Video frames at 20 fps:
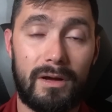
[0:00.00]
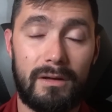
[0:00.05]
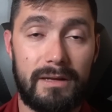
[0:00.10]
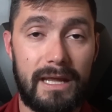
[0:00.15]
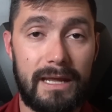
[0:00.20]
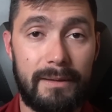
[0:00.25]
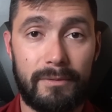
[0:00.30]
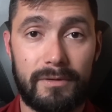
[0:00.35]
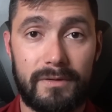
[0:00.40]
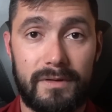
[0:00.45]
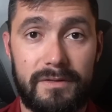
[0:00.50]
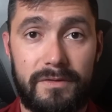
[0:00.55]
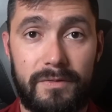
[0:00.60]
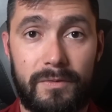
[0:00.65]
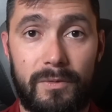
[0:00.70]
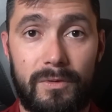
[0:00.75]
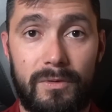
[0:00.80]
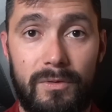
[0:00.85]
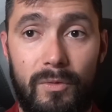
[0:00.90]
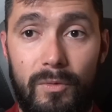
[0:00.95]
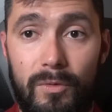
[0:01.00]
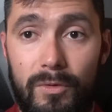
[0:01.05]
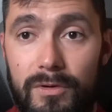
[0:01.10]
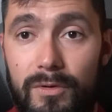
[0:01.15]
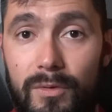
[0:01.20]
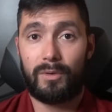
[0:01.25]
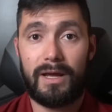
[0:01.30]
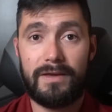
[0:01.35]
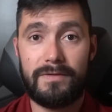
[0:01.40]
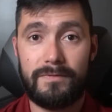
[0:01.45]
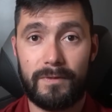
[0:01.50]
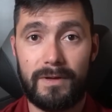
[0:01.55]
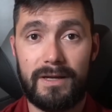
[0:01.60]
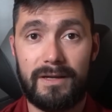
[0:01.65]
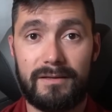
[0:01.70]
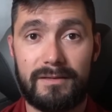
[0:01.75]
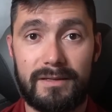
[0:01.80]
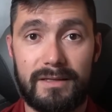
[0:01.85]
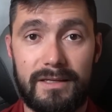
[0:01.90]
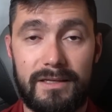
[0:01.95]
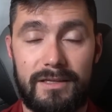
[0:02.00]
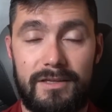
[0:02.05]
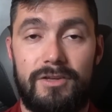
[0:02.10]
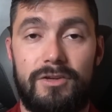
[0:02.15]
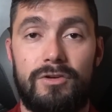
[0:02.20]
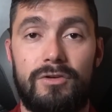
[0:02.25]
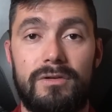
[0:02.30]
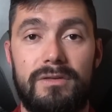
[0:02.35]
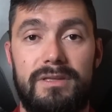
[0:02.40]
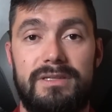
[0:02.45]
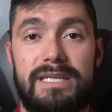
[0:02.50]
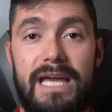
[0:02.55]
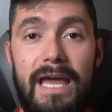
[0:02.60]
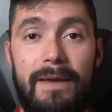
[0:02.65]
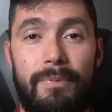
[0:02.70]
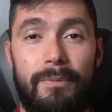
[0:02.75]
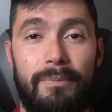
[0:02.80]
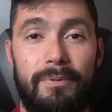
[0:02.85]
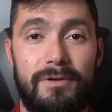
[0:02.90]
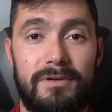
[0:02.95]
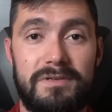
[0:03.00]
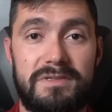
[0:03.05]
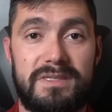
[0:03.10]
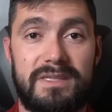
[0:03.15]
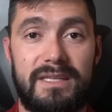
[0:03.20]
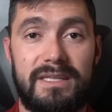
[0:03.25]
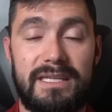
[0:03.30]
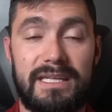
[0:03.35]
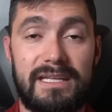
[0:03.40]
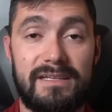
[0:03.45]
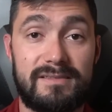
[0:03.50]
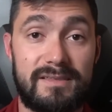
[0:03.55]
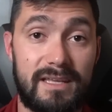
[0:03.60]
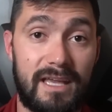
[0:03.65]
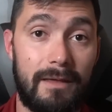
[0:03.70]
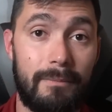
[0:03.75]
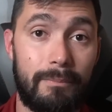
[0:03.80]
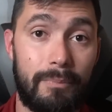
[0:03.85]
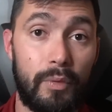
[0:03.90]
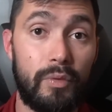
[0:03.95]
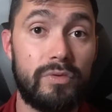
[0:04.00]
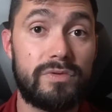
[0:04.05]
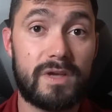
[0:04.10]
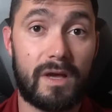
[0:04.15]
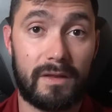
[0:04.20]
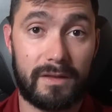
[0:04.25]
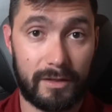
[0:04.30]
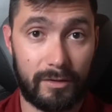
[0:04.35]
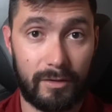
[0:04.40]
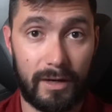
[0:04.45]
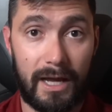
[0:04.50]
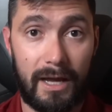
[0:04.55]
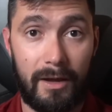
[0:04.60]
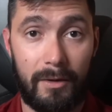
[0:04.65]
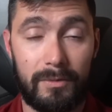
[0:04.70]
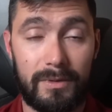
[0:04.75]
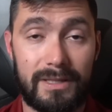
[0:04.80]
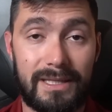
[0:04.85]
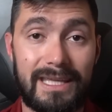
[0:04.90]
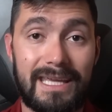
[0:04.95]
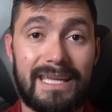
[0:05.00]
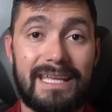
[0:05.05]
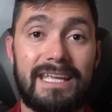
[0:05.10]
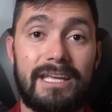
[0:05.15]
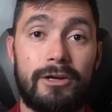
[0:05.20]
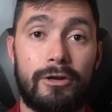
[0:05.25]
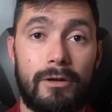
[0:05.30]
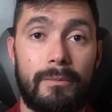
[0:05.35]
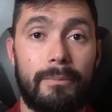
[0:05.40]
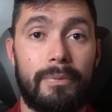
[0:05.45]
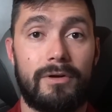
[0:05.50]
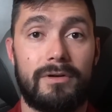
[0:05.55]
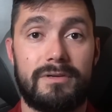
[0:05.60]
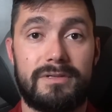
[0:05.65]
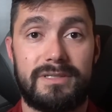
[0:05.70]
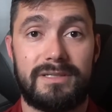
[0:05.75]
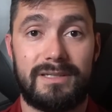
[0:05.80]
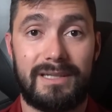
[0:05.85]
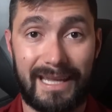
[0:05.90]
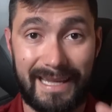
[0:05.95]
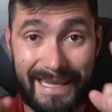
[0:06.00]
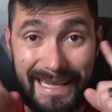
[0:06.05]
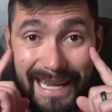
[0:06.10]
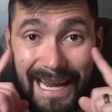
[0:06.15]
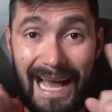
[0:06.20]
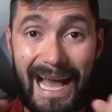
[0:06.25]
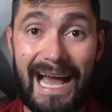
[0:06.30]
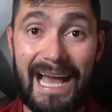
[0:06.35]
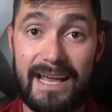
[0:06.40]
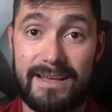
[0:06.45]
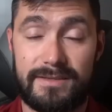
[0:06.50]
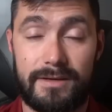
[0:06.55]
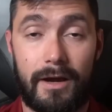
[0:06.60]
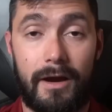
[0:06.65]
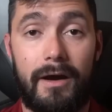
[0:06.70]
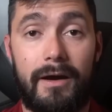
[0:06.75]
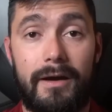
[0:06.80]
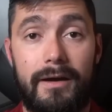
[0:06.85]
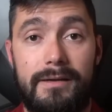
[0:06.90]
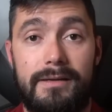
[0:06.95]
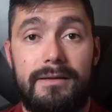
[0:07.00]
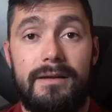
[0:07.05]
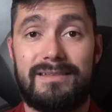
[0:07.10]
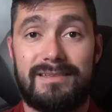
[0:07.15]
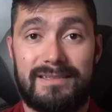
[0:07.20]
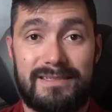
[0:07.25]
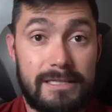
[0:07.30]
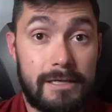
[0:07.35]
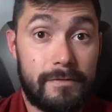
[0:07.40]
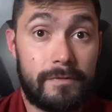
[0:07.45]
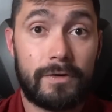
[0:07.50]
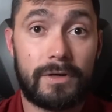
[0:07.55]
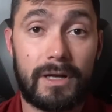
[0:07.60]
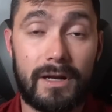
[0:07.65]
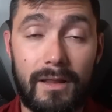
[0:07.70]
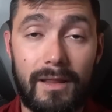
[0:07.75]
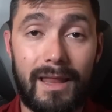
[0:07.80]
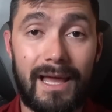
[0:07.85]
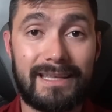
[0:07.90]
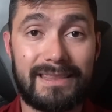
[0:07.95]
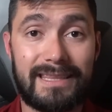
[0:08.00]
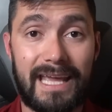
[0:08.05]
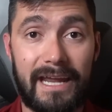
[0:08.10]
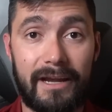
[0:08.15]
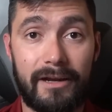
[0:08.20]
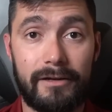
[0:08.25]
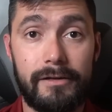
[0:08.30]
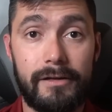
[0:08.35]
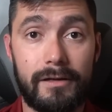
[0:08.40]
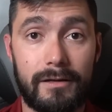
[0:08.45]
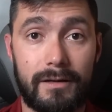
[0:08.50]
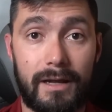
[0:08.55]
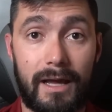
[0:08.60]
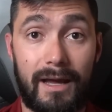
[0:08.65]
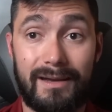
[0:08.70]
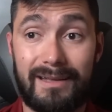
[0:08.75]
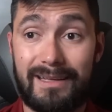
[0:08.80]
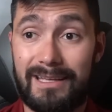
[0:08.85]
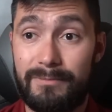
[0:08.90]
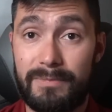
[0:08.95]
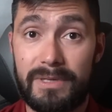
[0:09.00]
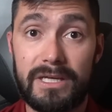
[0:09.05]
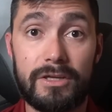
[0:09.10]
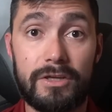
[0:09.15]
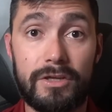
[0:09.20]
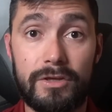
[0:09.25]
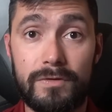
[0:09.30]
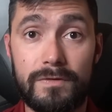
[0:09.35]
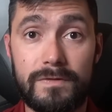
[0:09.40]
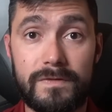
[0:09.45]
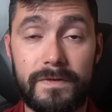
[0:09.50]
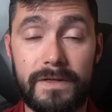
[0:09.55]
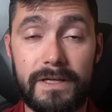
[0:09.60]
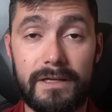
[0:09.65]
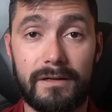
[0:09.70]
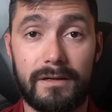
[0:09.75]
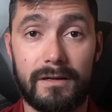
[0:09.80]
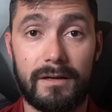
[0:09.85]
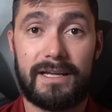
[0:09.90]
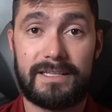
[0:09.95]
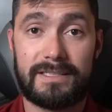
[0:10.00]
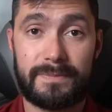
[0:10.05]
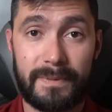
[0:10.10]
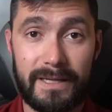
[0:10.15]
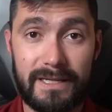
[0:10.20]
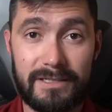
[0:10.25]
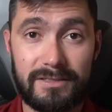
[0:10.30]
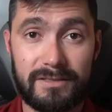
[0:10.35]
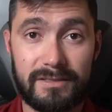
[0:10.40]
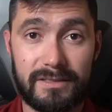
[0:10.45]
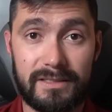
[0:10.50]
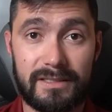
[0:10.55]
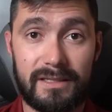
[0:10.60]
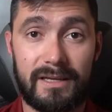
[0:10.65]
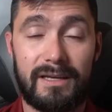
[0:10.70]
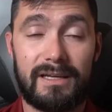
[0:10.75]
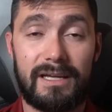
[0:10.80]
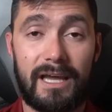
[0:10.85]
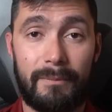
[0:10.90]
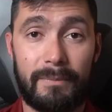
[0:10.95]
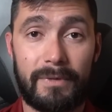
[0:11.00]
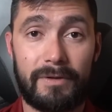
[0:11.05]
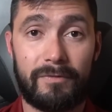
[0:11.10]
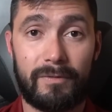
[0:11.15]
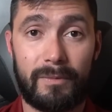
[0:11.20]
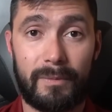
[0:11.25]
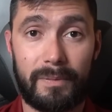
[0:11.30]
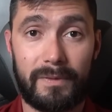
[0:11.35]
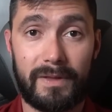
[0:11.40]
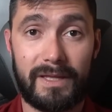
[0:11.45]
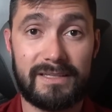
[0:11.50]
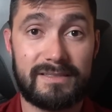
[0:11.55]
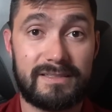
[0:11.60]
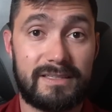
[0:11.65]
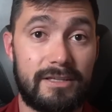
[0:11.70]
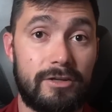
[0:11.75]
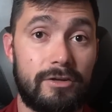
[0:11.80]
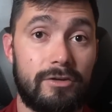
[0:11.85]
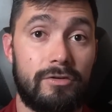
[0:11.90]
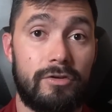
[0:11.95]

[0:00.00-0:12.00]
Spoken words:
a neighborhood tour, or quite frankly, you're the type of person that needs to get boots on the ground, get here in person, and get eyes on to see if you're gonna like the area or not. It can be a huge fear, especially coming from a place that you're